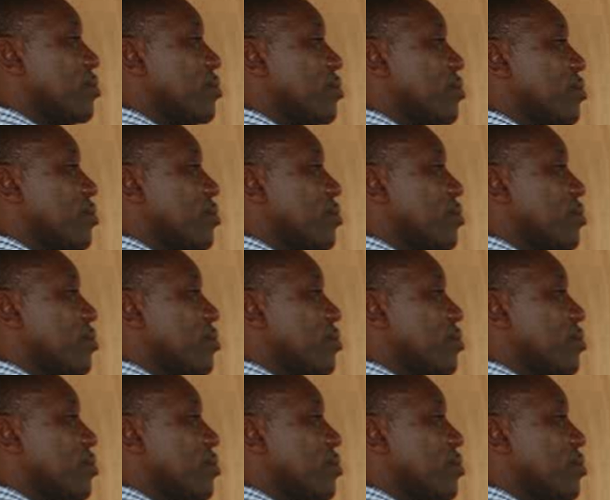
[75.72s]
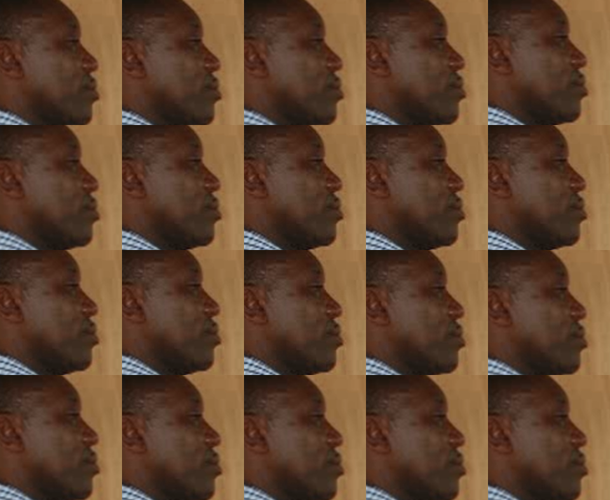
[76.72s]

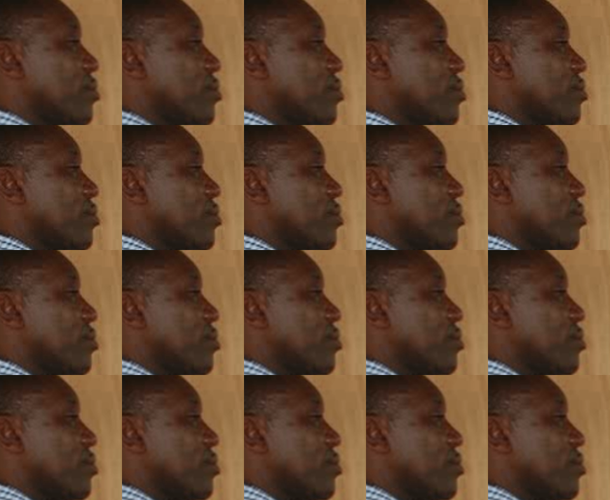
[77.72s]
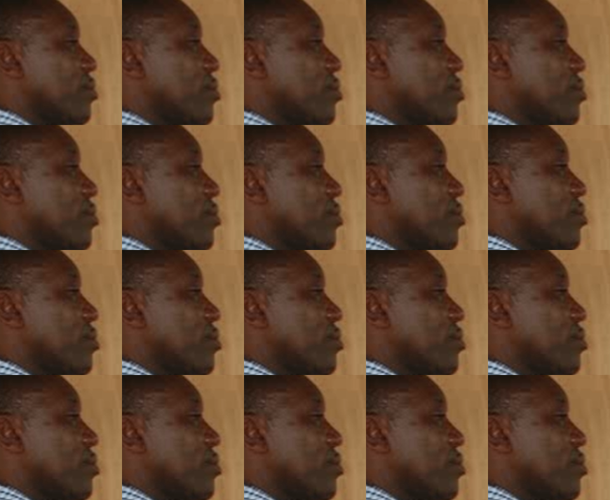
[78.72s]
Nothing is said.